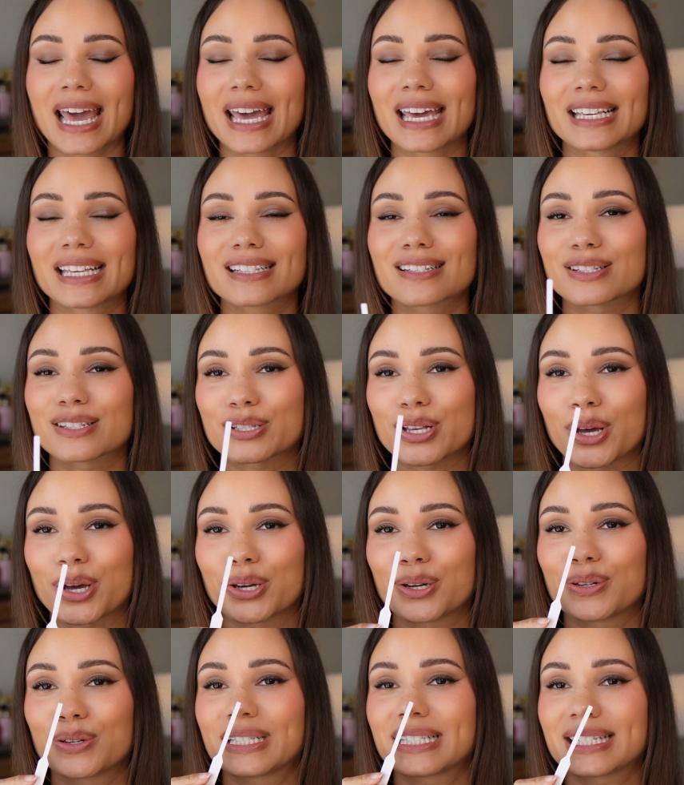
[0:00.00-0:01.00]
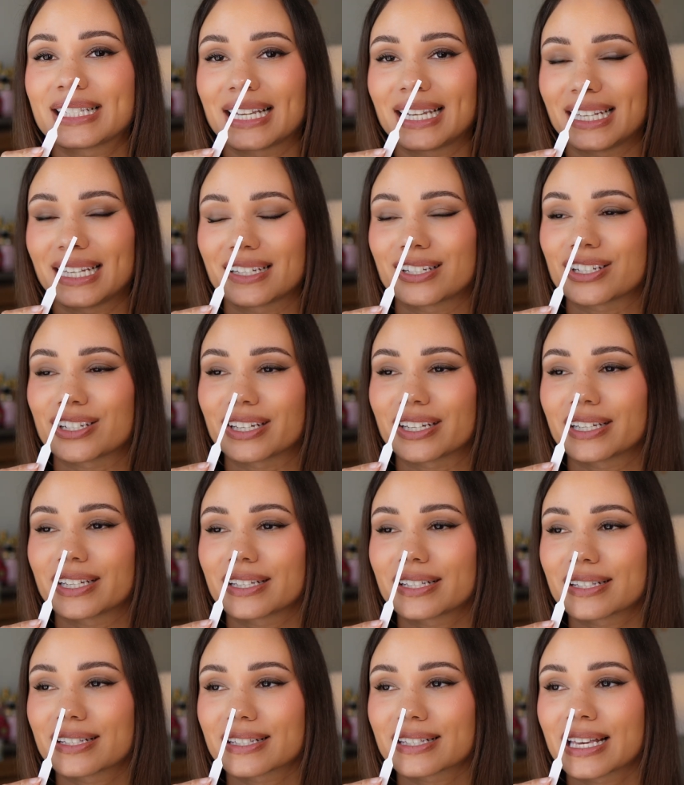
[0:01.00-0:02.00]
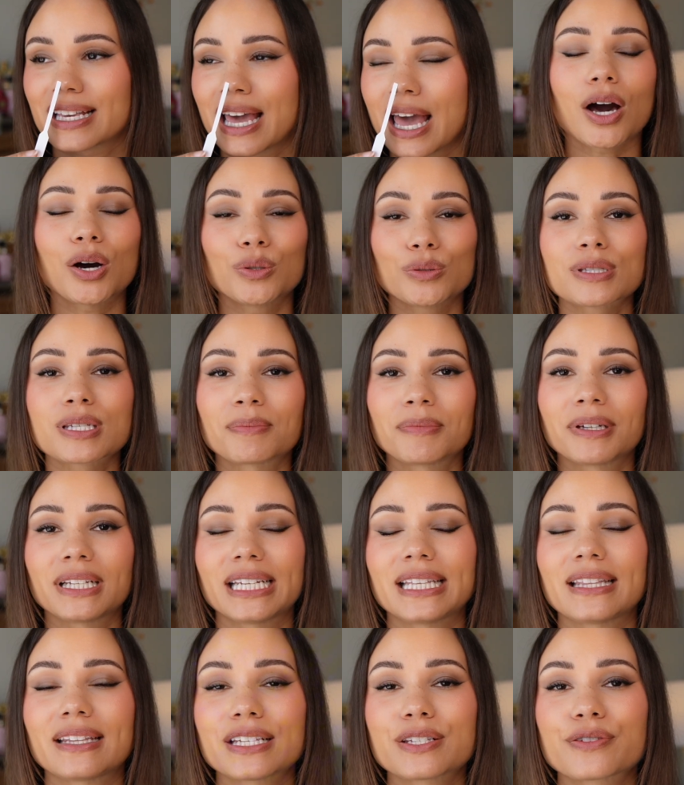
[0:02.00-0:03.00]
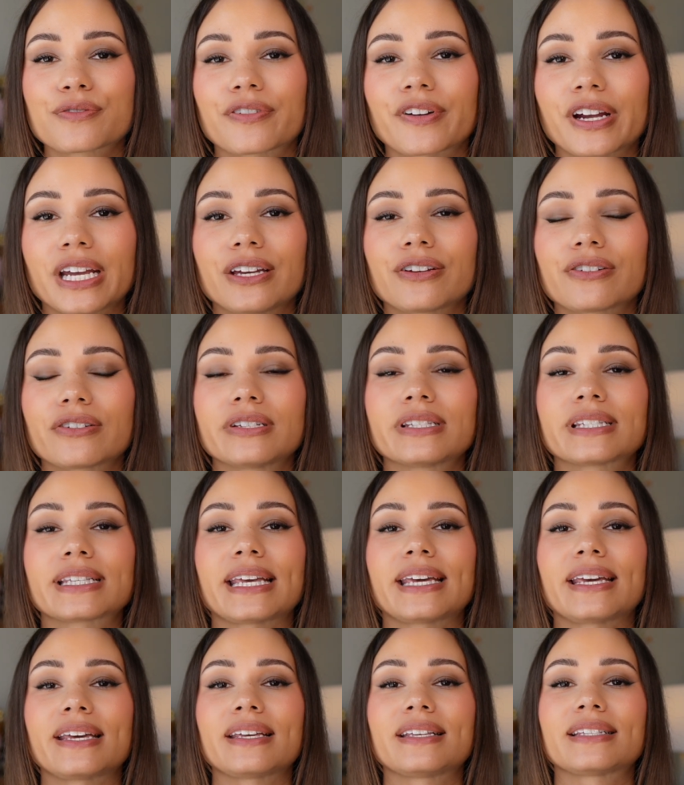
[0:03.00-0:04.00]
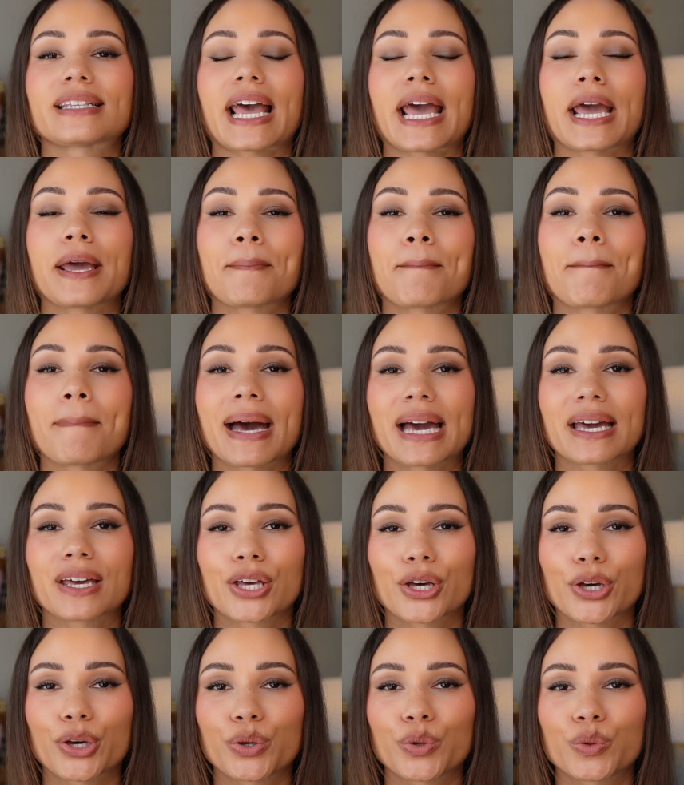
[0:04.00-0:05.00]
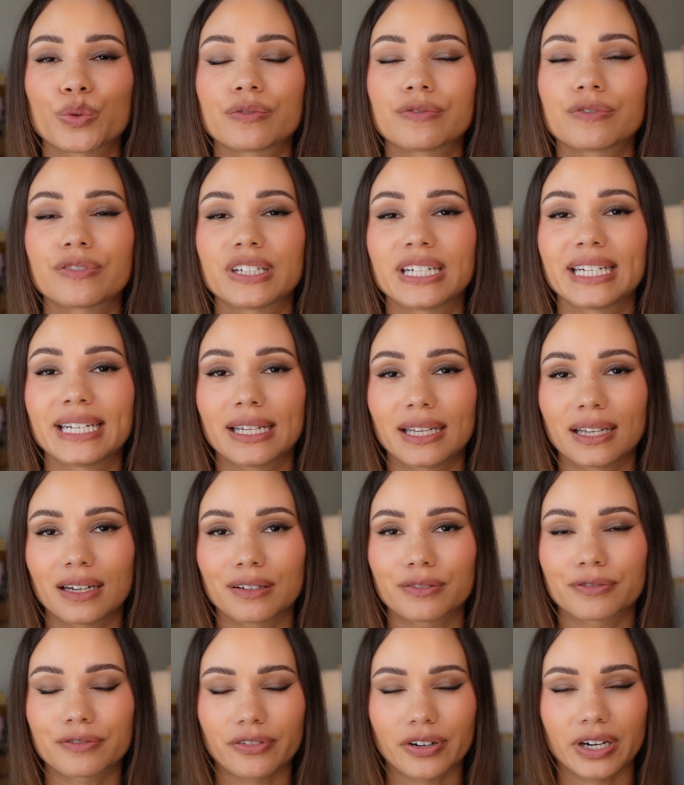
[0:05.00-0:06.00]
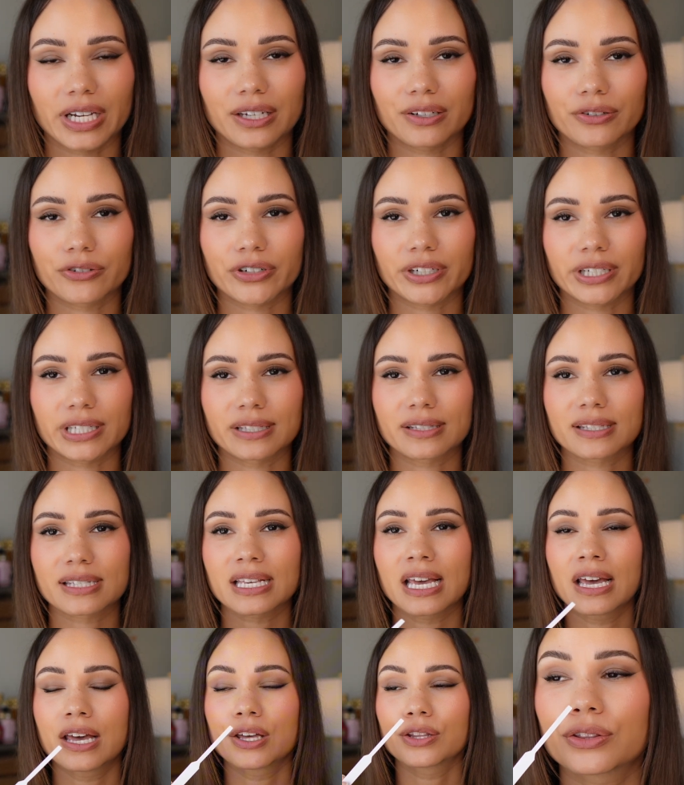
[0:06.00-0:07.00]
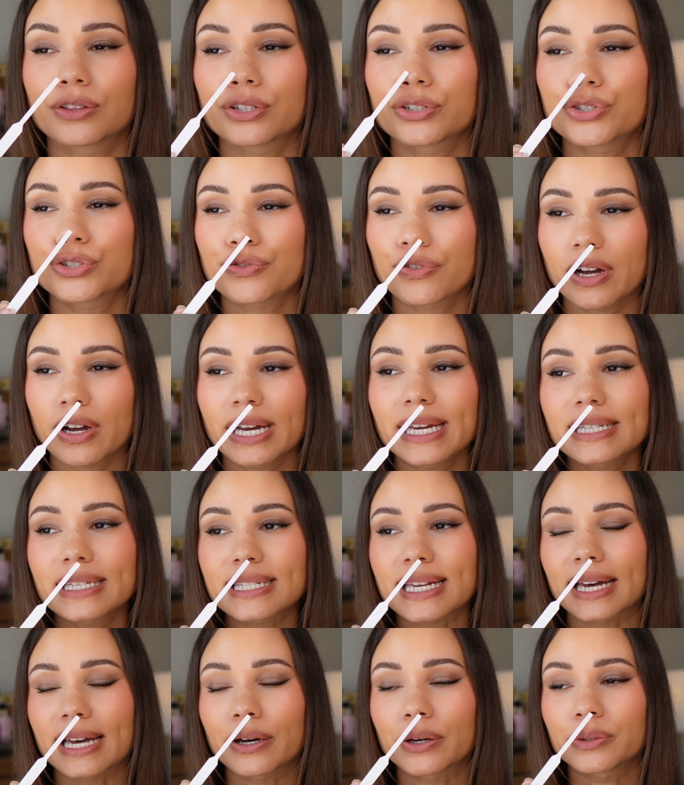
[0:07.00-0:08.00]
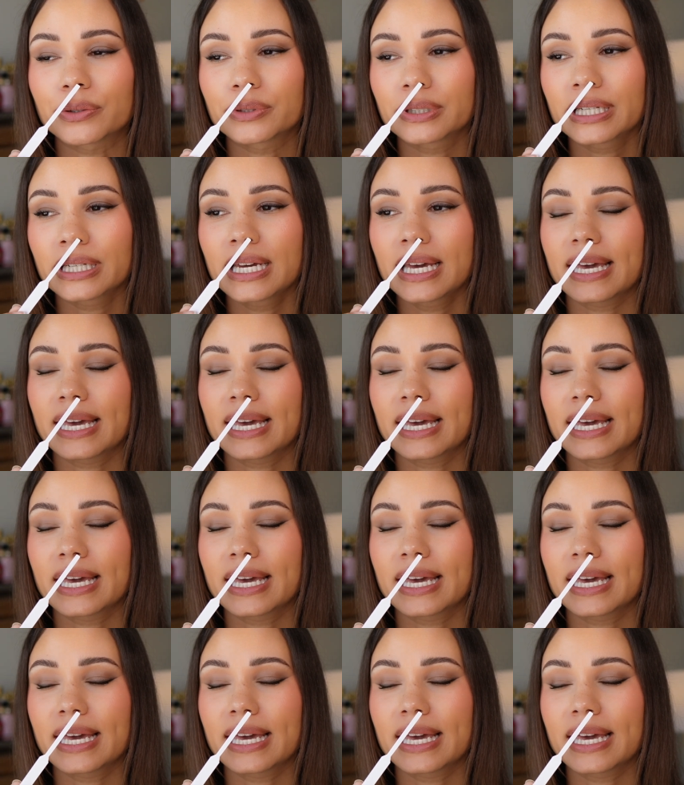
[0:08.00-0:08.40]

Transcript: It's so delicious. Ultimately, this fragrance is a mango vanilla fragrance. The dry down